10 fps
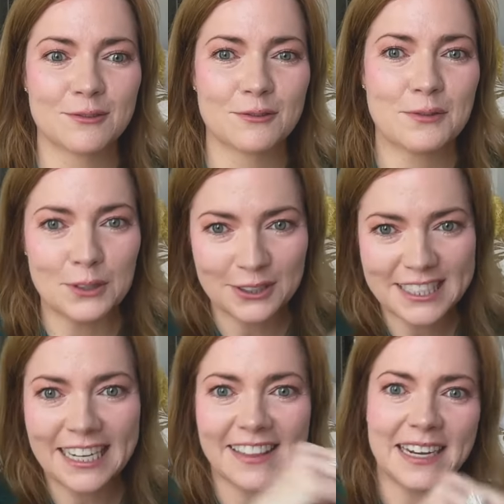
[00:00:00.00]
first
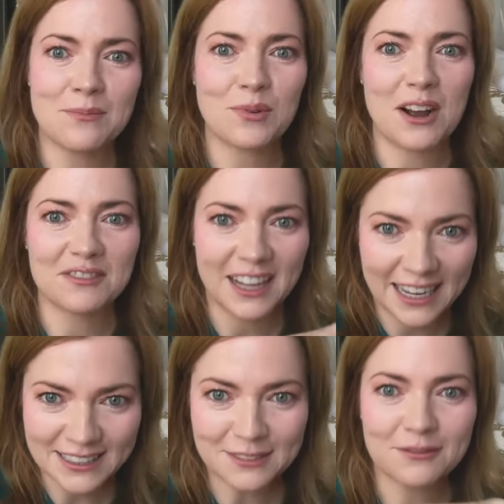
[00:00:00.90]
take that improv
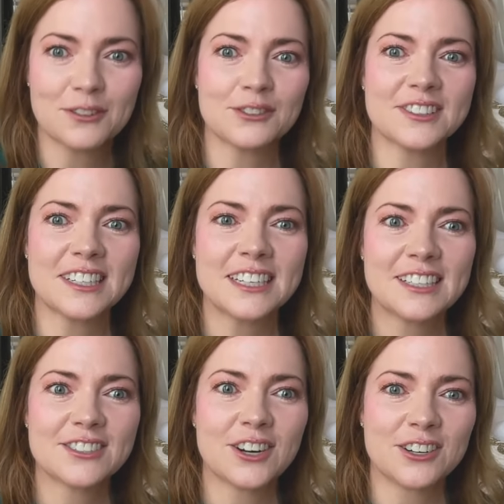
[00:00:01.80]
class and first
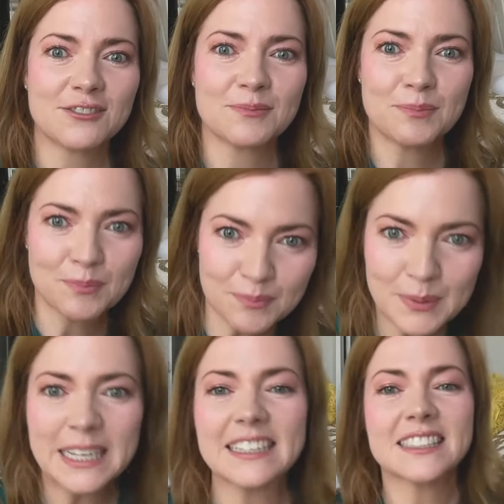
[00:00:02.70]
start
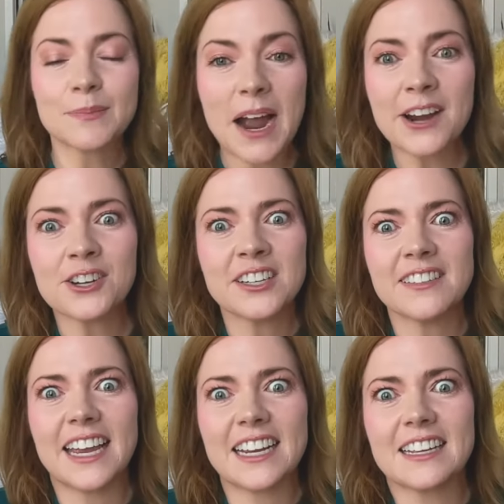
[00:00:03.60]
being inspired
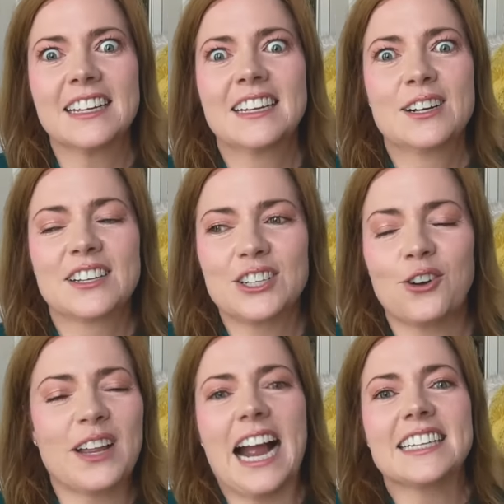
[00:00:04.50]
and like you
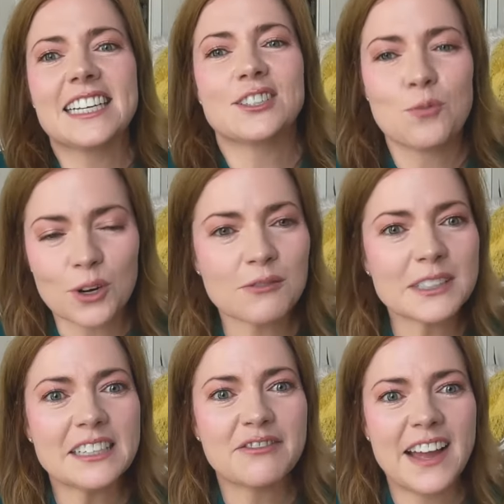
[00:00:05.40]
know like i tend to work
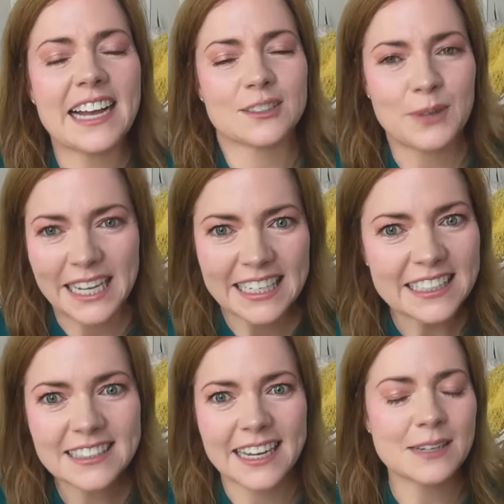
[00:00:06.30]
really fast when i get
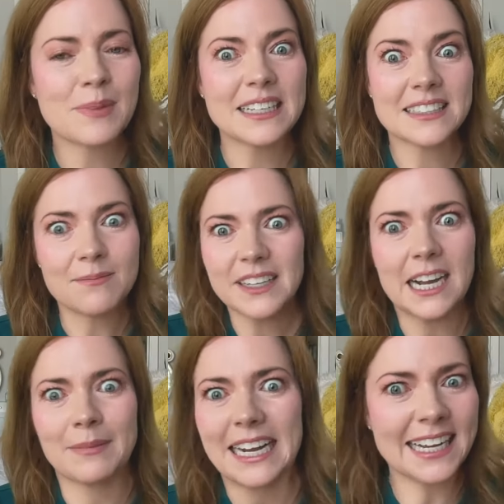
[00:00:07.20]
excited by
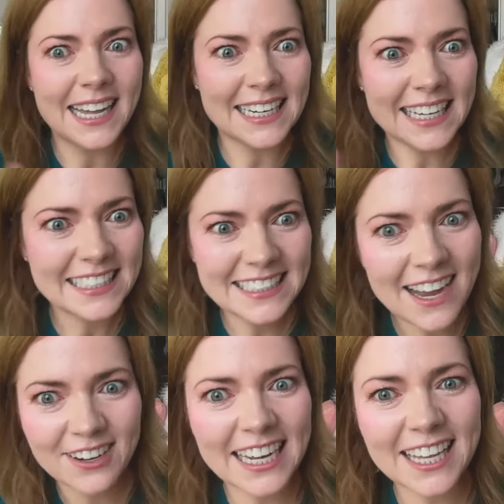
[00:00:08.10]
something i'm like i gotta get it
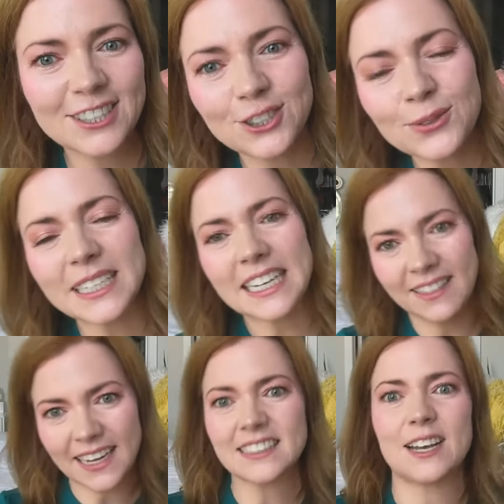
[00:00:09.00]
down i gotta do it
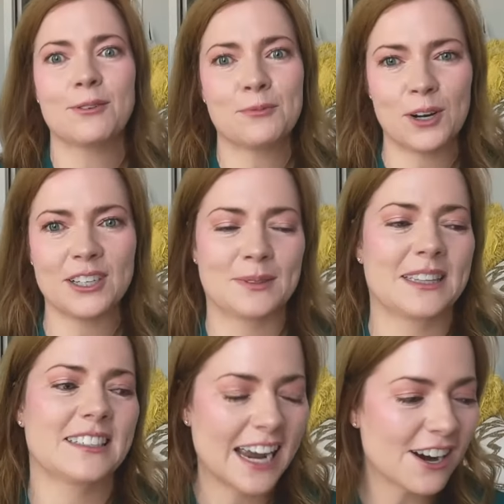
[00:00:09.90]
and that's how it was with
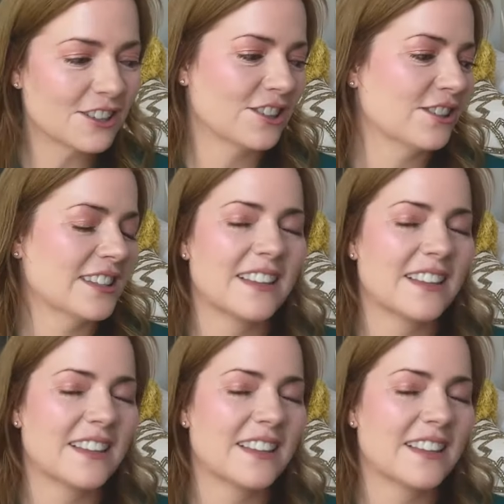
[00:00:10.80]
these characters